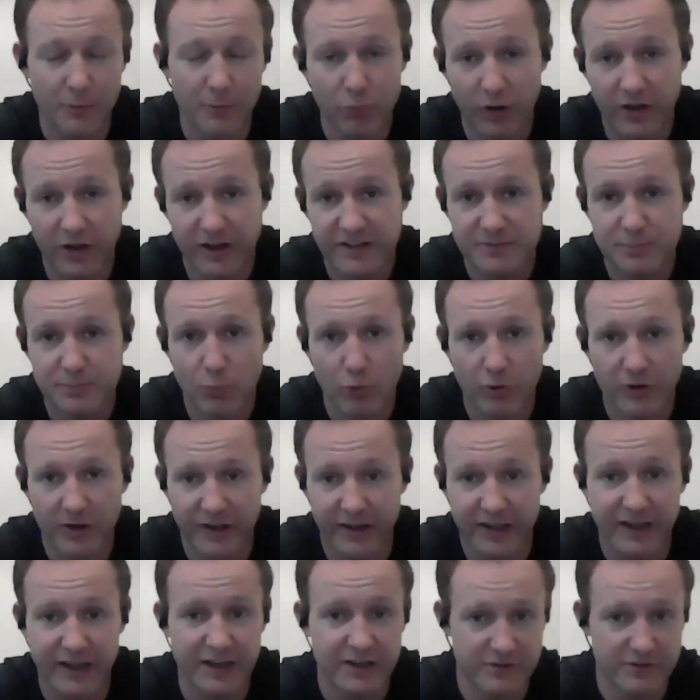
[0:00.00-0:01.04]
playing sport and
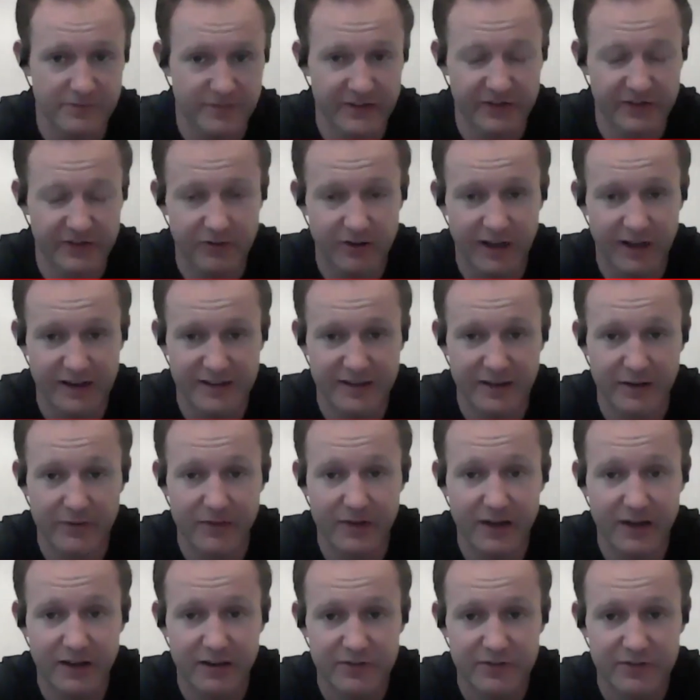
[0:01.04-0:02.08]
engaged in physical
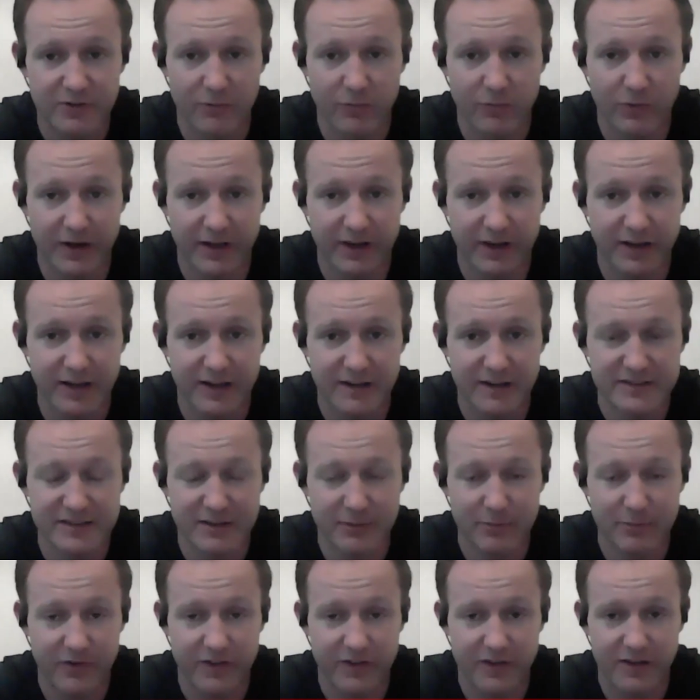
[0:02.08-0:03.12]
activity. So if we can get
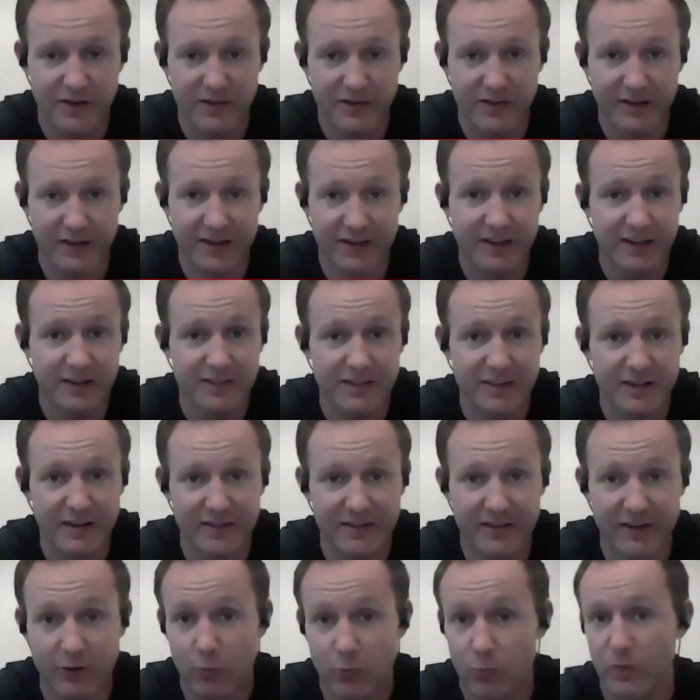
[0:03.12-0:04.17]
some of the key
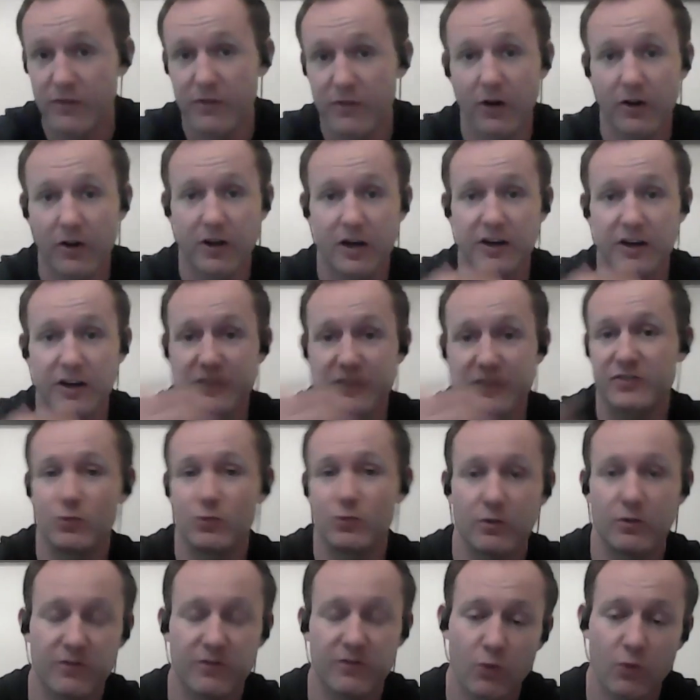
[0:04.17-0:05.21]
things I know we've all gone to
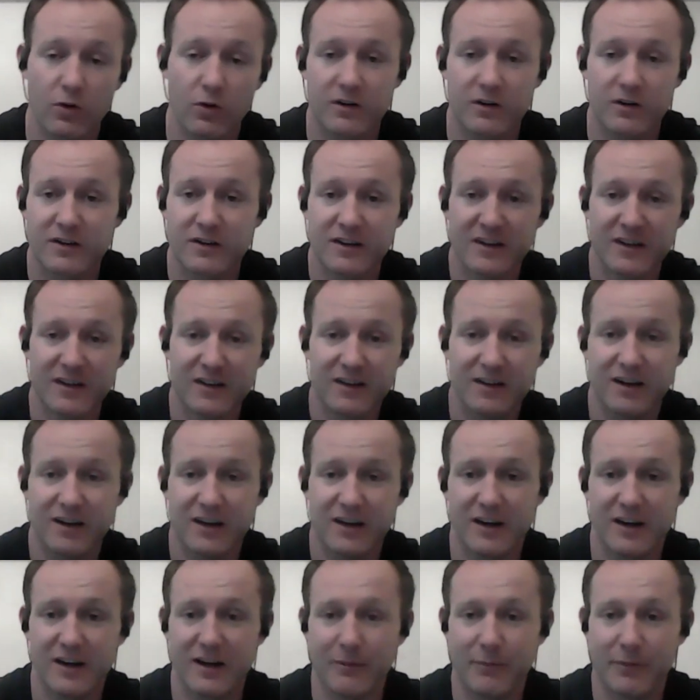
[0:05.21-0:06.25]
school for,
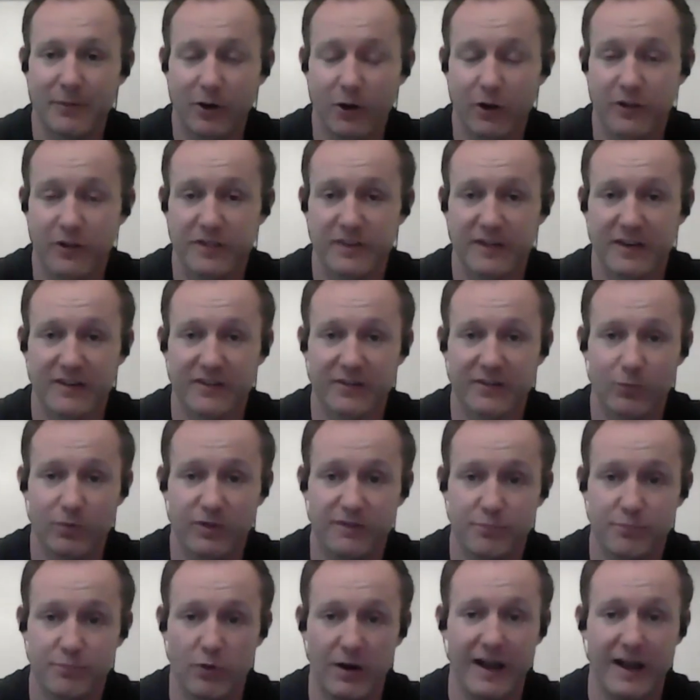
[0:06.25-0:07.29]
and all the things that
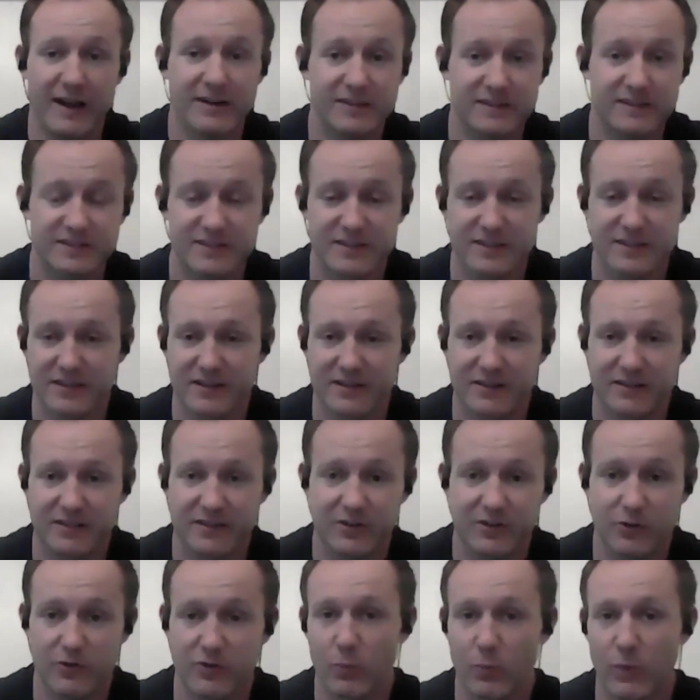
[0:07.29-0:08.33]
we've practiced in
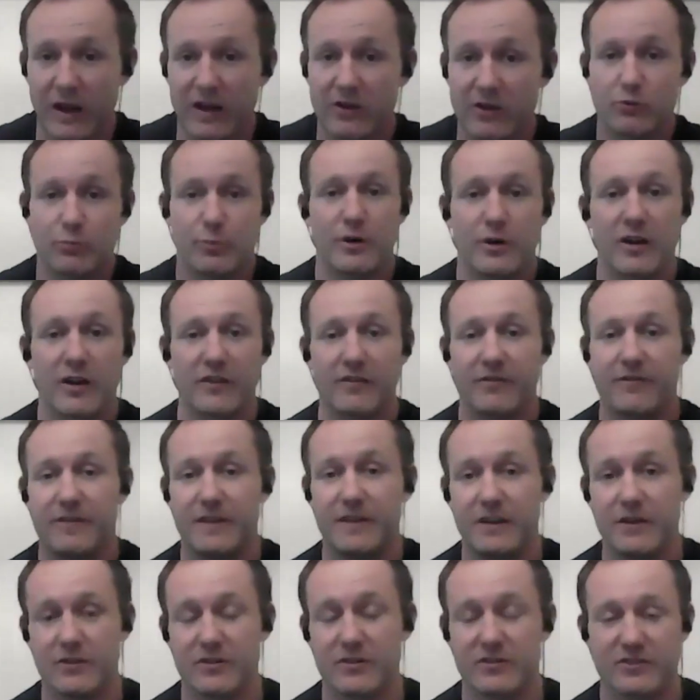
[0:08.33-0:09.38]
the weight room and on the
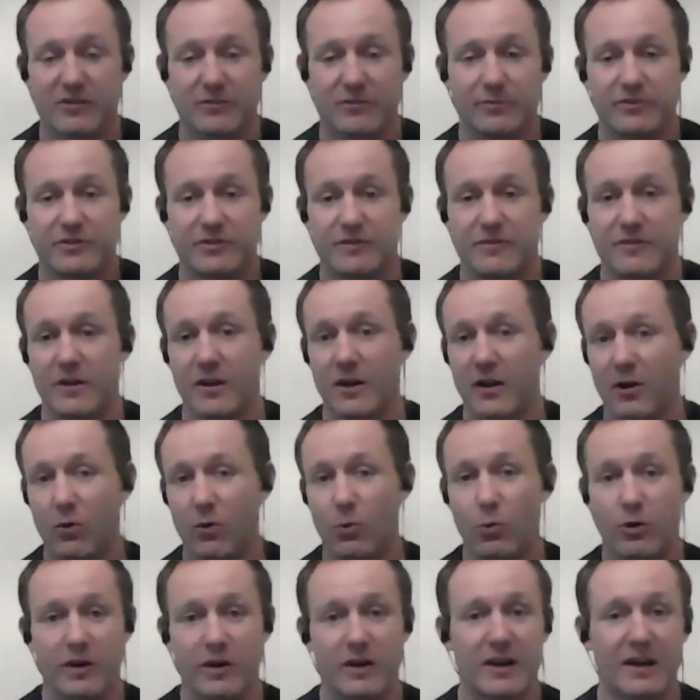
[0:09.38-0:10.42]
field in terms of
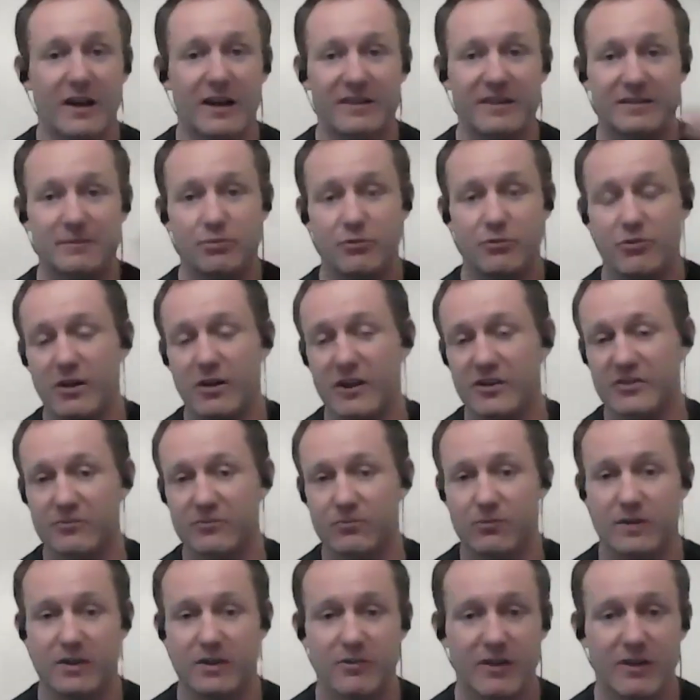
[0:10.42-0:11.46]
organizing
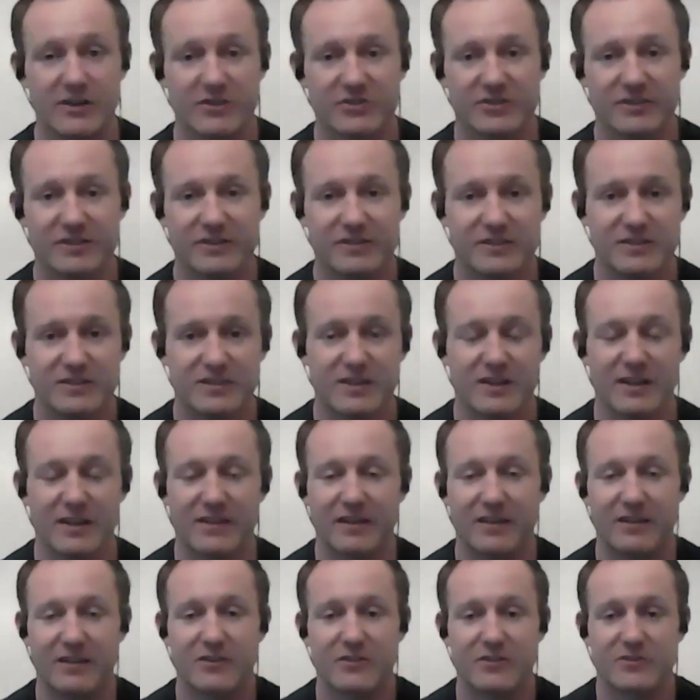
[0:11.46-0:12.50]
regressions, I
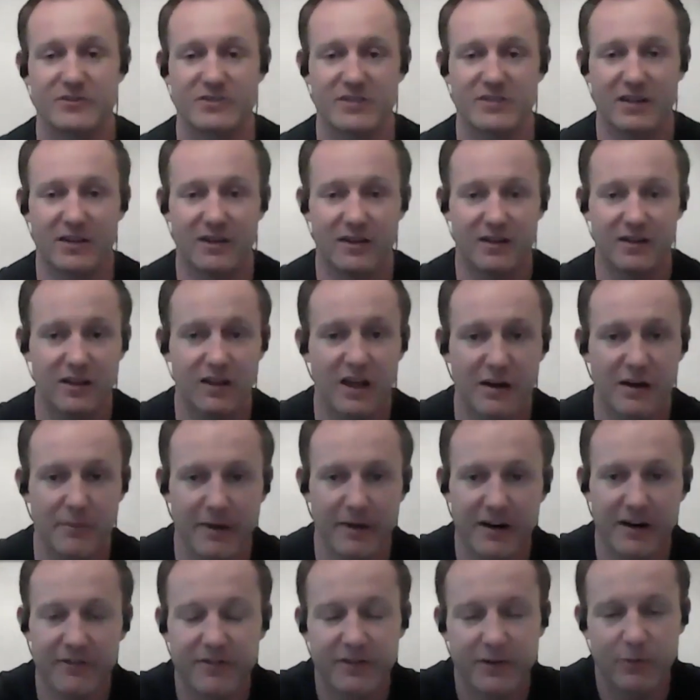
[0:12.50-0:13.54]
think there's a lot of
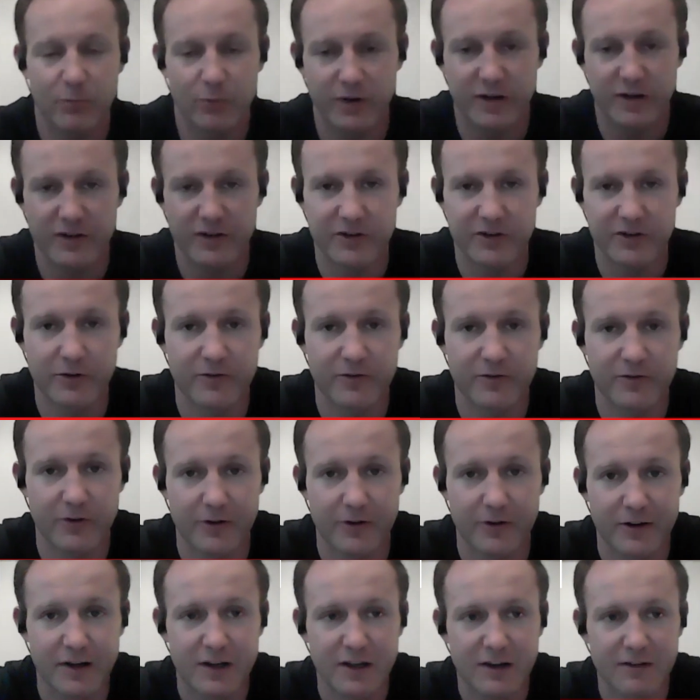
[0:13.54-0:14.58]
benefit we can do for